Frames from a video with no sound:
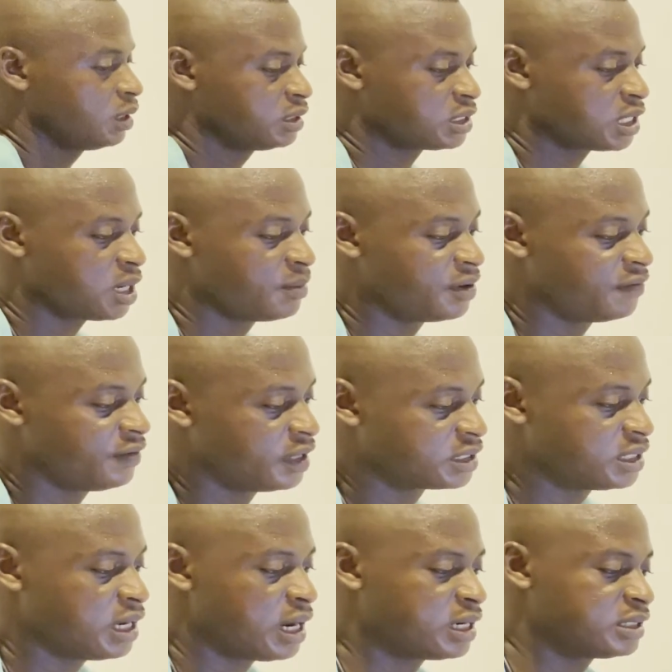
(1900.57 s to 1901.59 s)
It's an
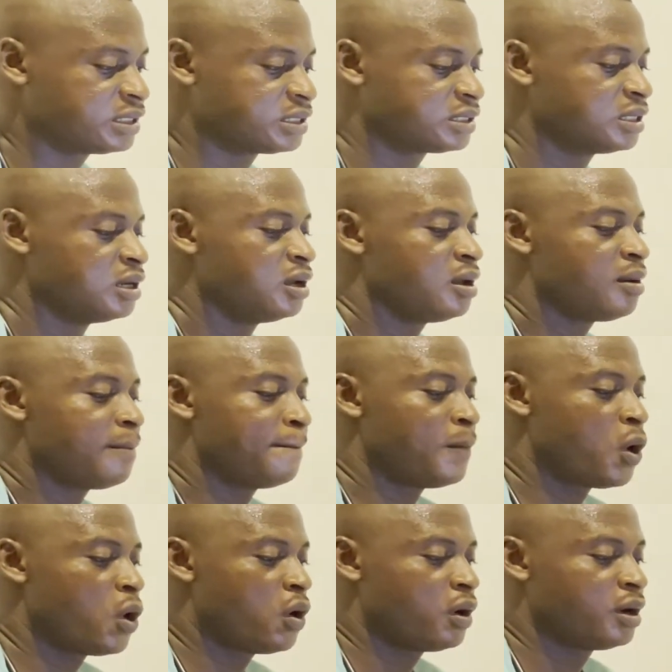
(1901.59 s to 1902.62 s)
abbreviation that is
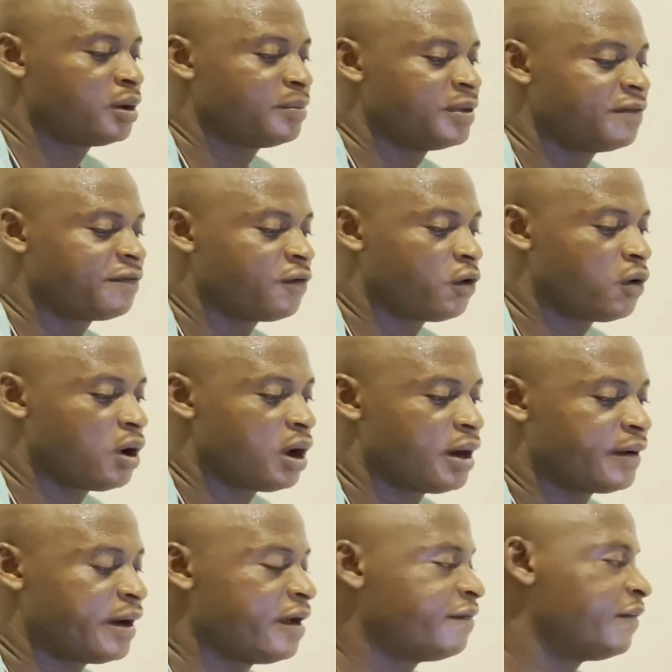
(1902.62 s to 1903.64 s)
born before
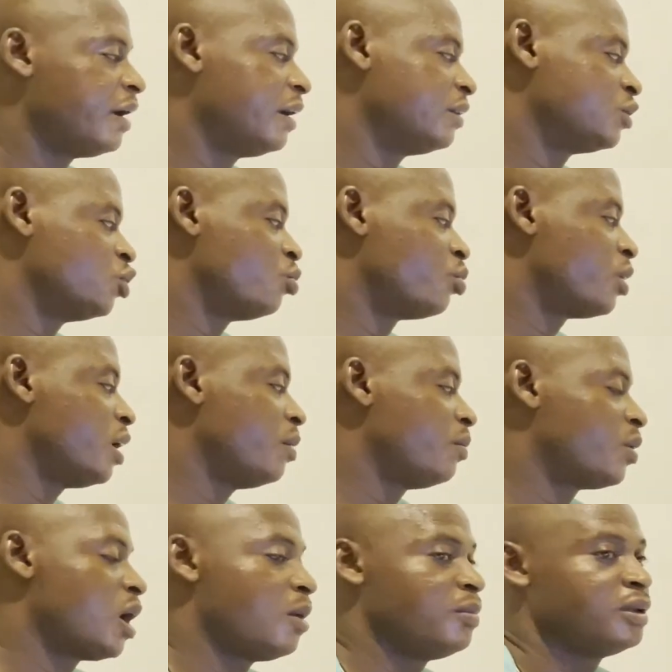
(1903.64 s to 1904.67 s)
arrival. So
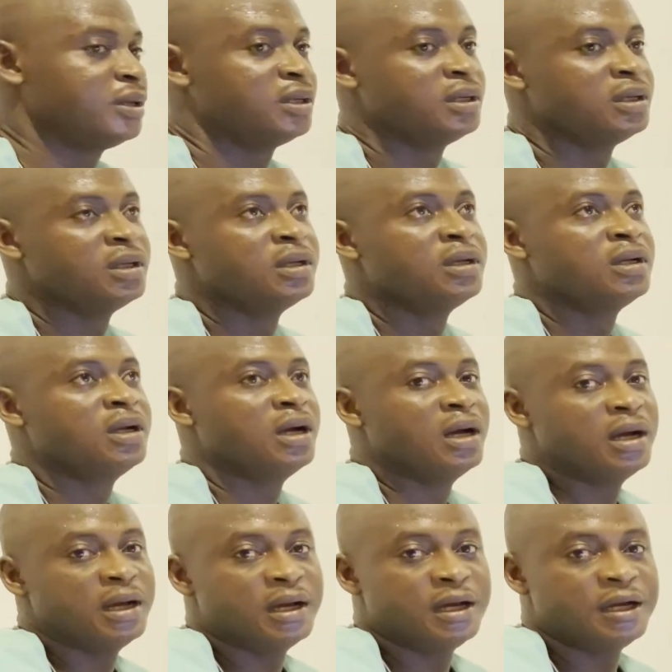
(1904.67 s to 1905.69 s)
probably
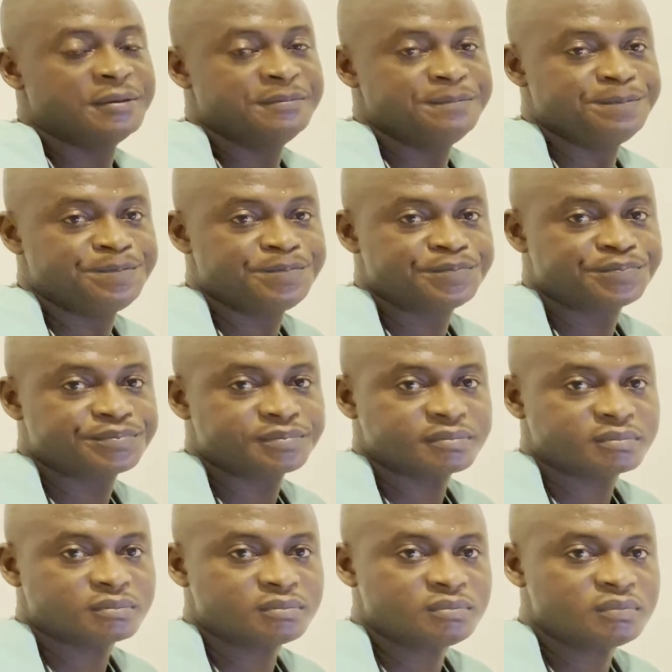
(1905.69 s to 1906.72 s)

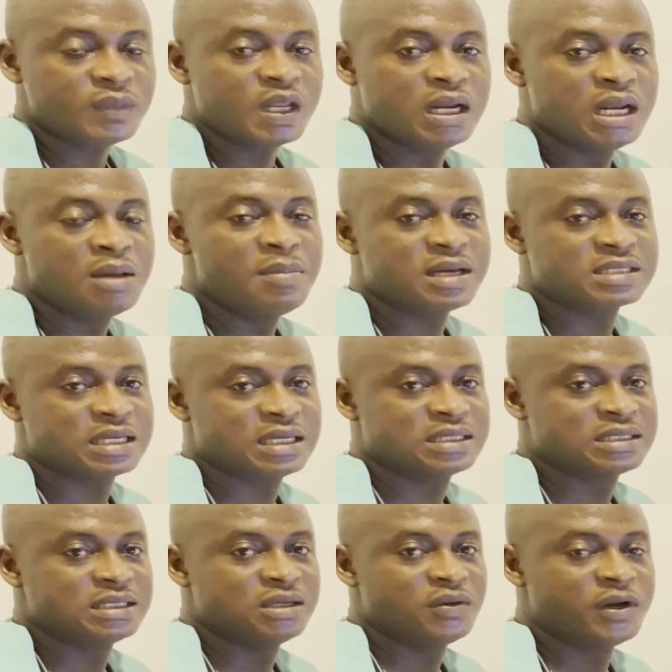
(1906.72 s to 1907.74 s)
labor
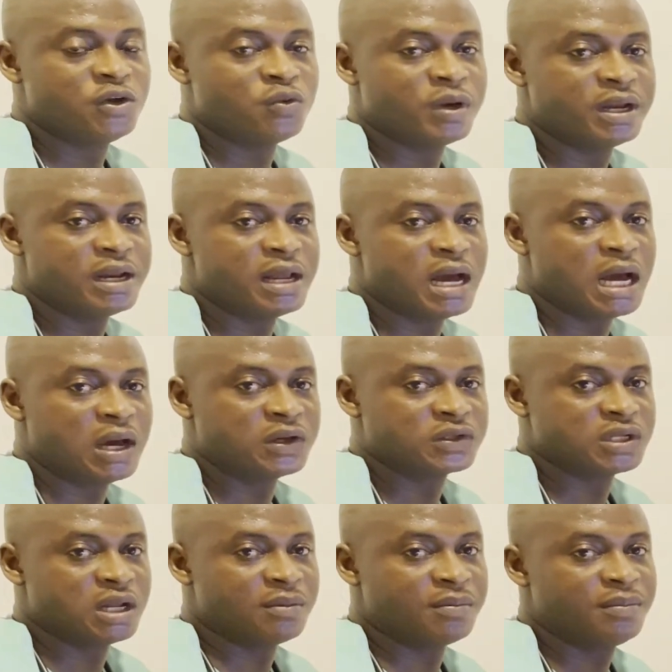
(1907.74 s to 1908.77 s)
setting when you were in the house.
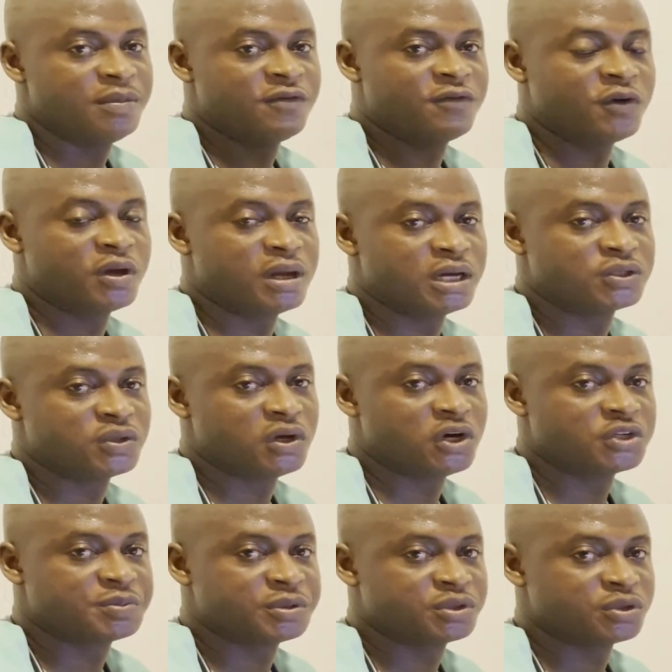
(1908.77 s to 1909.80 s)
Now, before you get to the
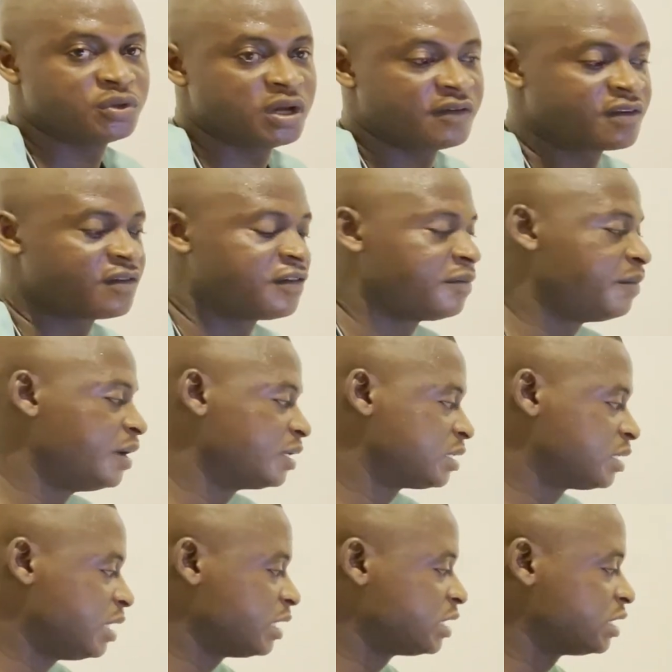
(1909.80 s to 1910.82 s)
hospital, you have given birth.
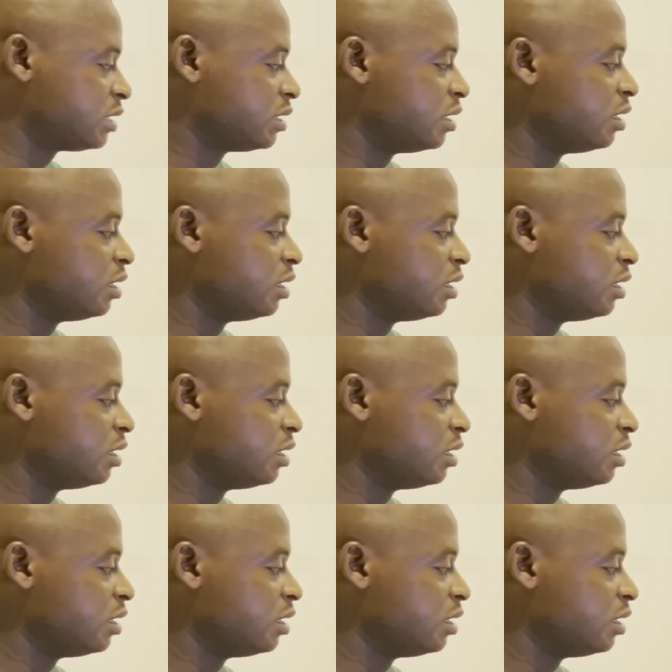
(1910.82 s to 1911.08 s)
That's